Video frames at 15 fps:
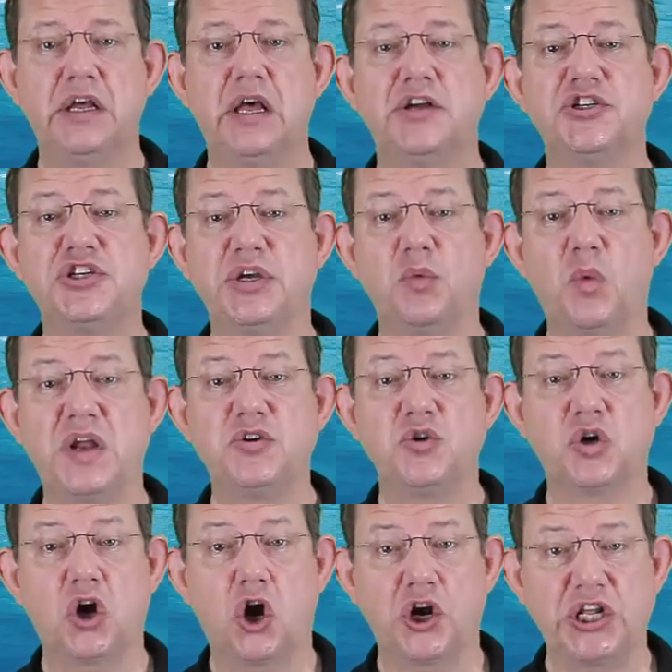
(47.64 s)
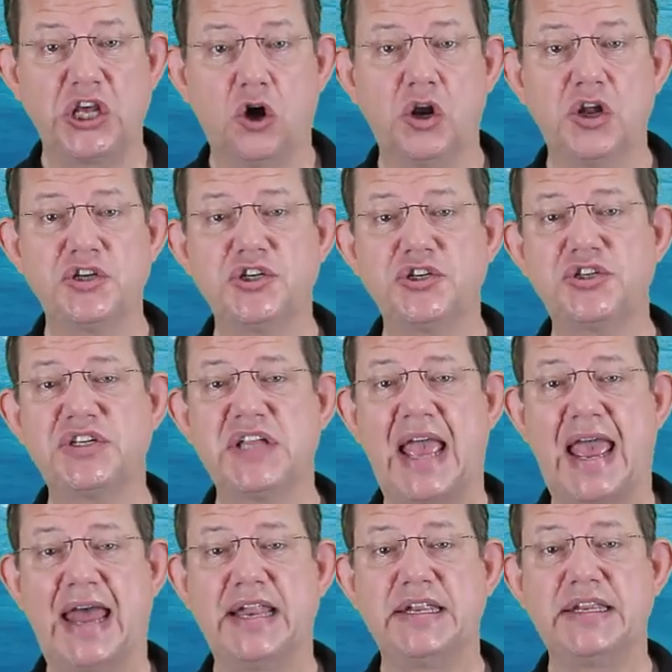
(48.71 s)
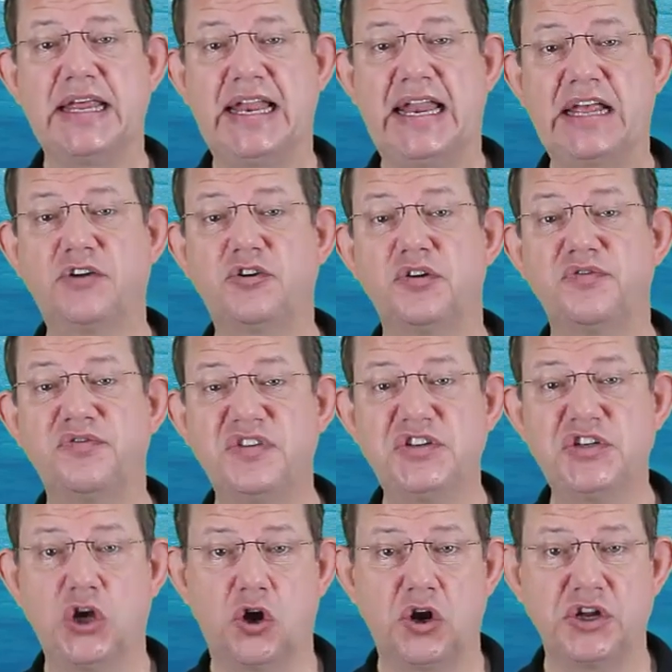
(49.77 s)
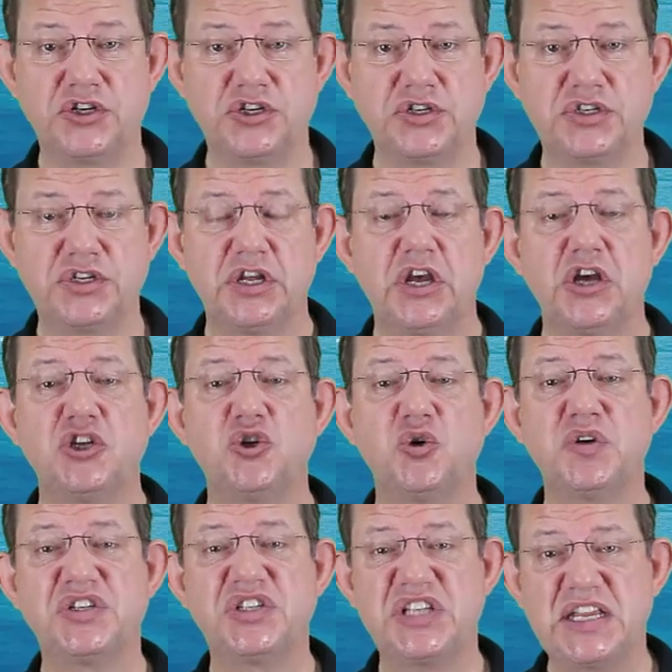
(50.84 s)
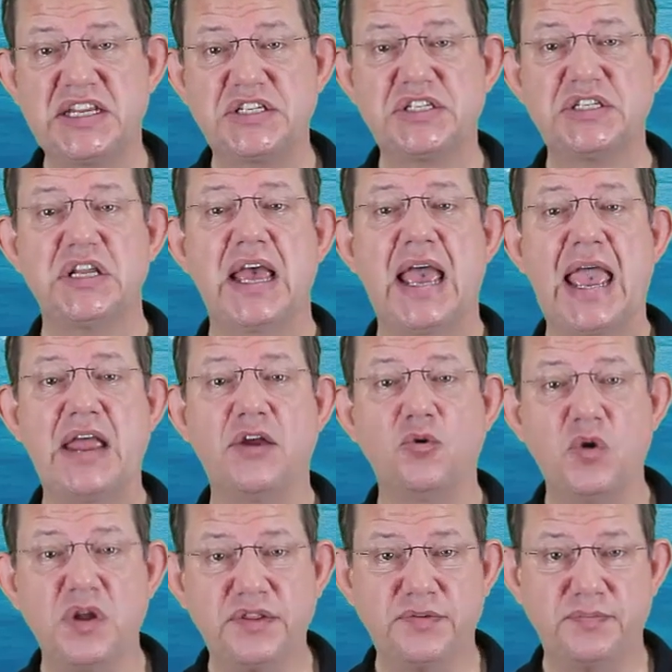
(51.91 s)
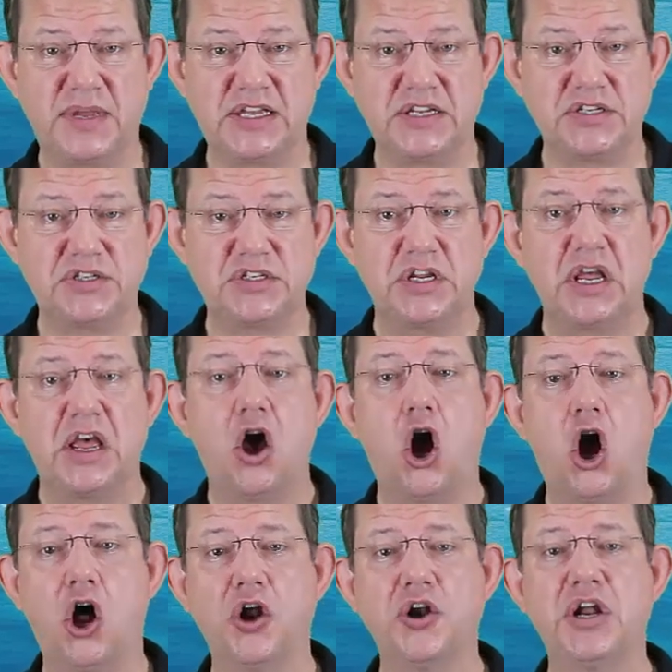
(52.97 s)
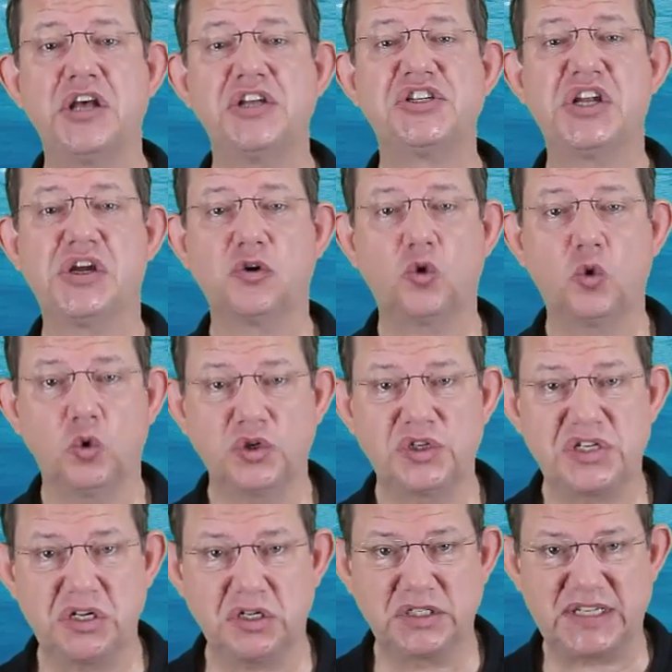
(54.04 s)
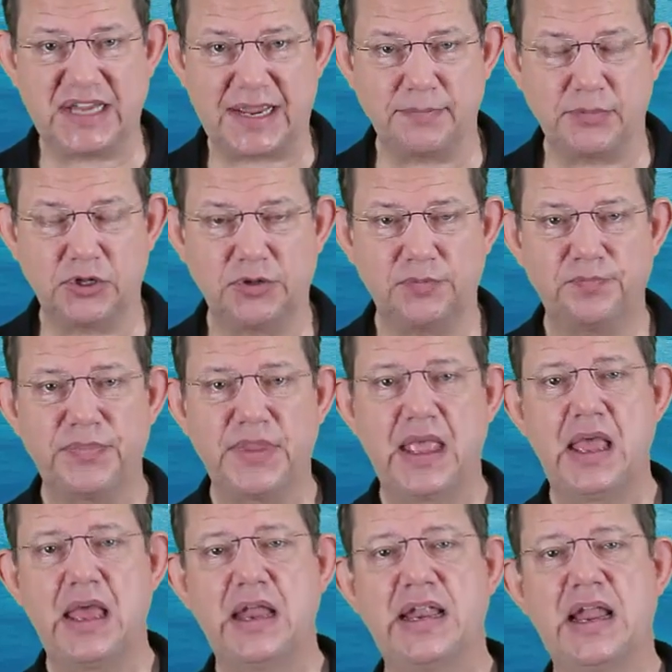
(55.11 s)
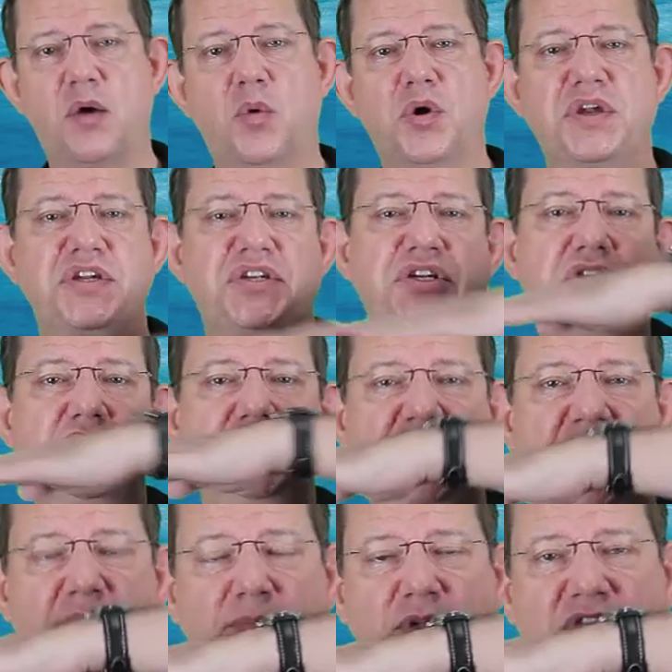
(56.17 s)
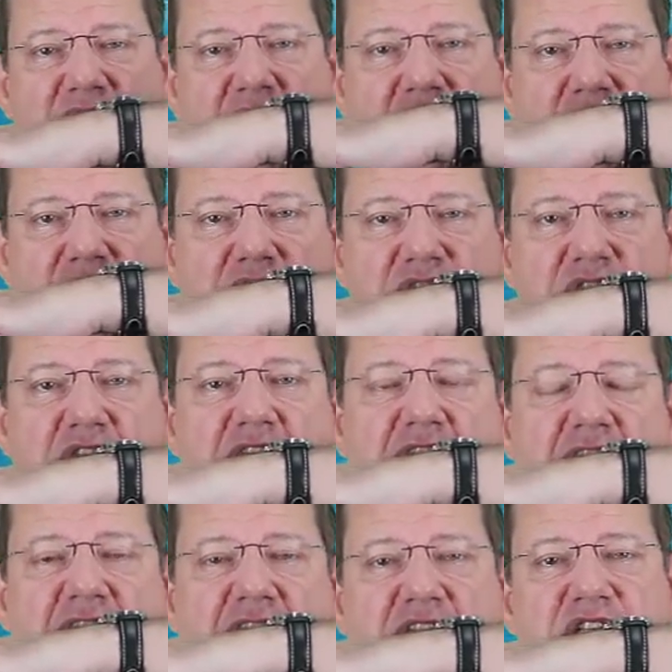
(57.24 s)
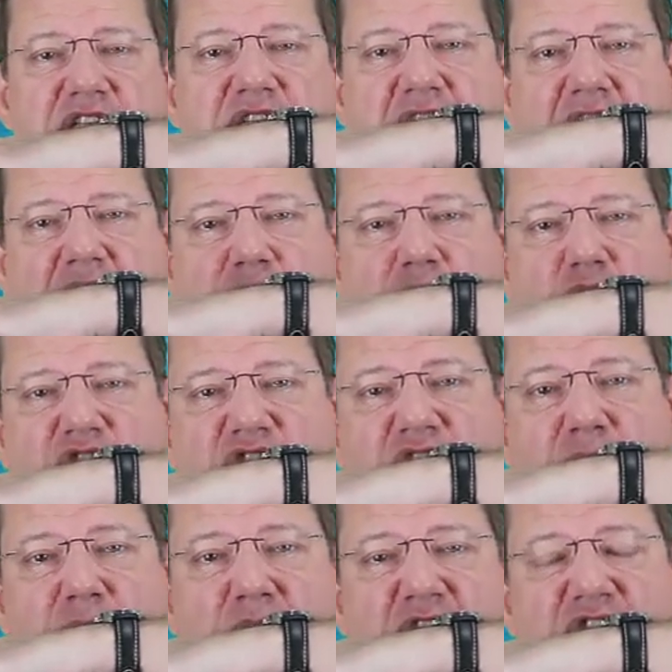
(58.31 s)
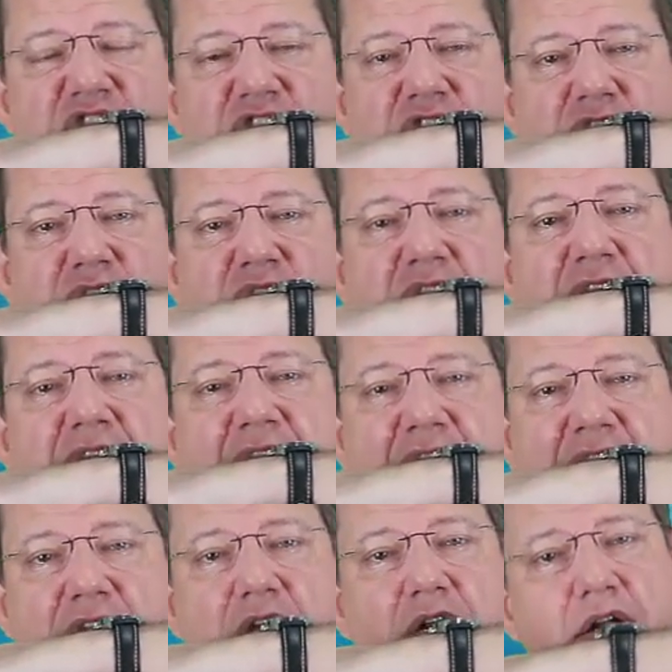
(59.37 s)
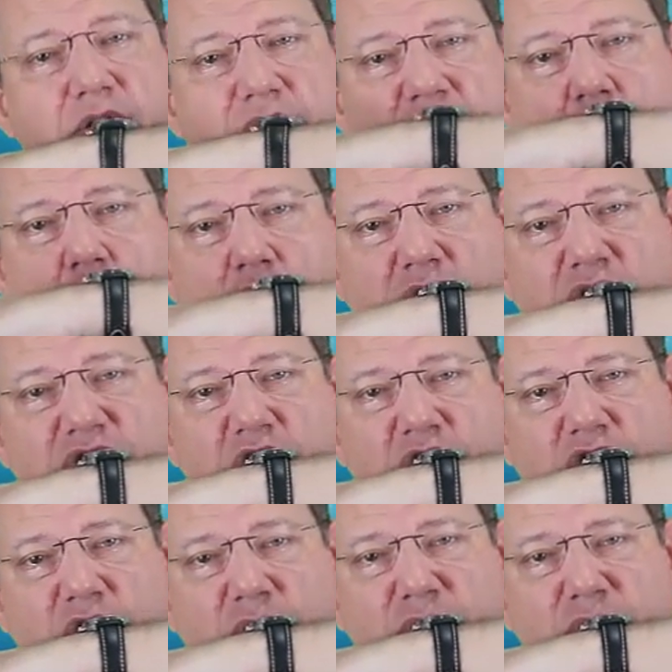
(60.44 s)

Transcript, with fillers: She went to a cardiologist and electrophysiologist to assess arrhythmias on a so-called tilt table. Now what a tilt table does is it puts the person in the horizontal